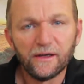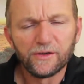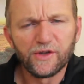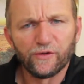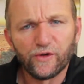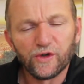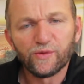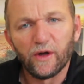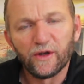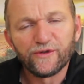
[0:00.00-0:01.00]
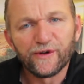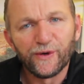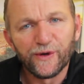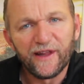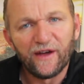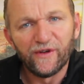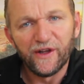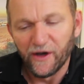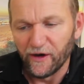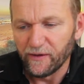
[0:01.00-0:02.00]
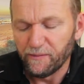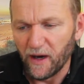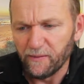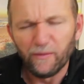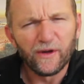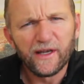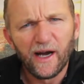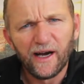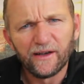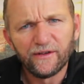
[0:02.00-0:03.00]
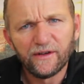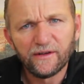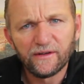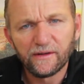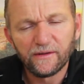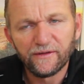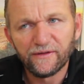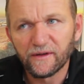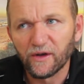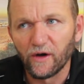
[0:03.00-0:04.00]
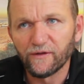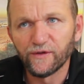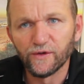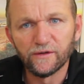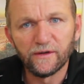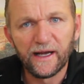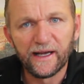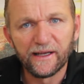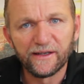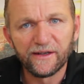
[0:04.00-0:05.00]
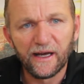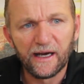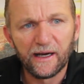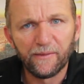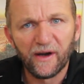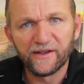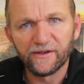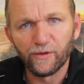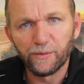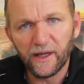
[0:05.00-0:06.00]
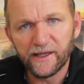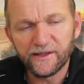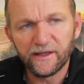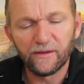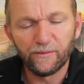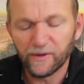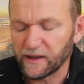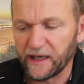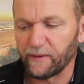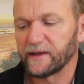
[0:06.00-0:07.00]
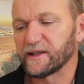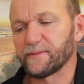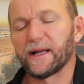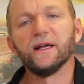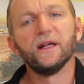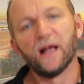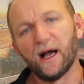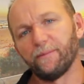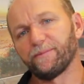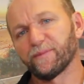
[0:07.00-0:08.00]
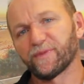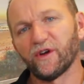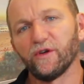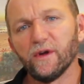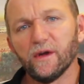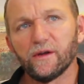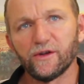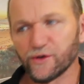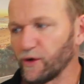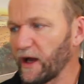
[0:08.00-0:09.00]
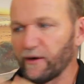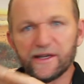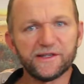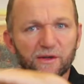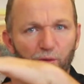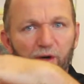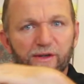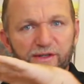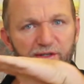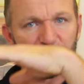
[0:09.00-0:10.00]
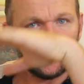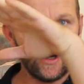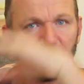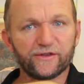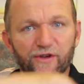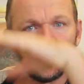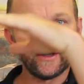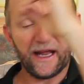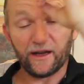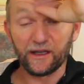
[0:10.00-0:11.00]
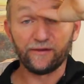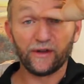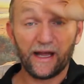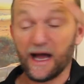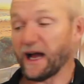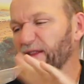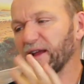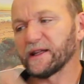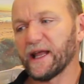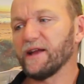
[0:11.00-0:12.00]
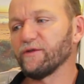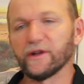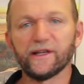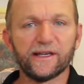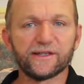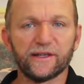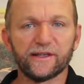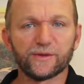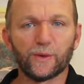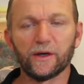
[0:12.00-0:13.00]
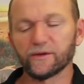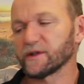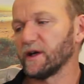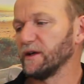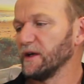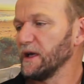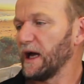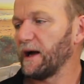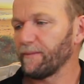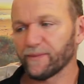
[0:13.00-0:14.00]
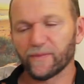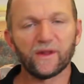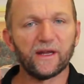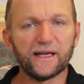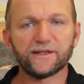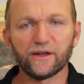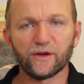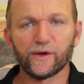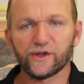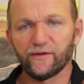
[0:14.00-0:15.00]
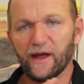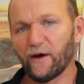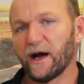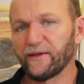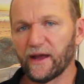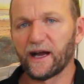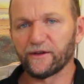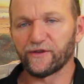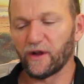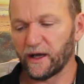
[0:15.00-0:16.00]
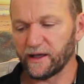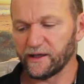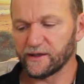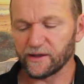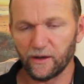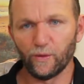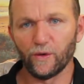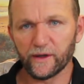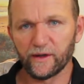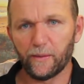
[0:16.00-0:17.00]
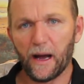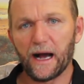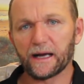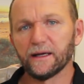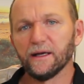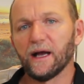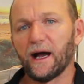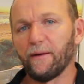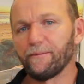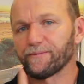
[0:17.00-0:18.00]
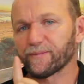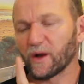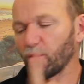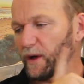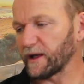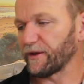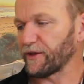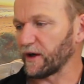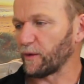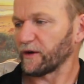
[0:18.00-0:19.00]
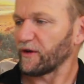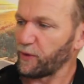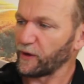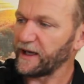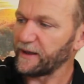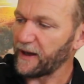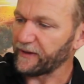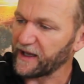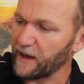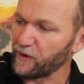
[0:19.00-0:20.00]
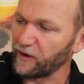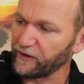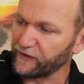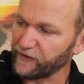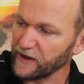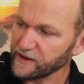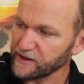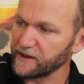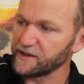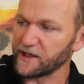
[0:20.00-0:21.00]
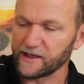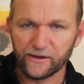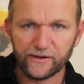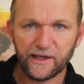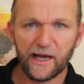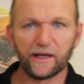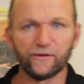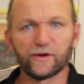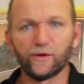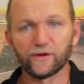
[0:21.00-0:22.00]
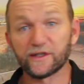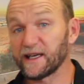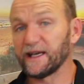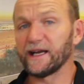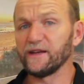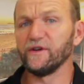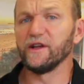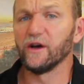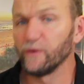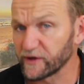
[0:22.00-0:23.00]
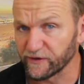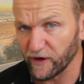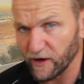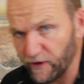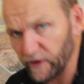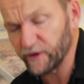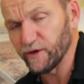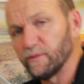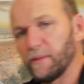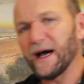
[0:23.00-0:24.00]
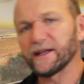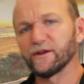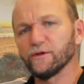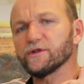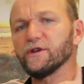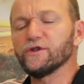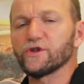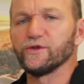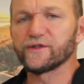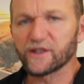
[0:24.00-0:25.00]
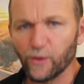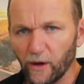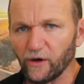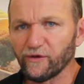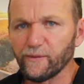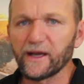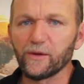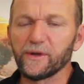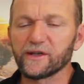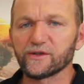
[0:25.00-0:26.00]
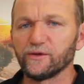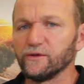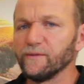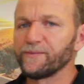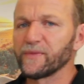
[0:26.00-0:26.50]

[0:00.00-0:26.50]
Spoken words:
so of course, while I was recording that video, my memory card got full, and I had to replace it. Anyway, it doesn't matter. So you saw how easy it was to fly the drone and how level they are, and they land really easily as well. So the answer to the question of how hard they are to fly is a walk in the park. One other thing I wanted to point out about the camera on the front is, as I was saying, it records 1080 video, which is very, very cool, but it also shoots a 12 megapixel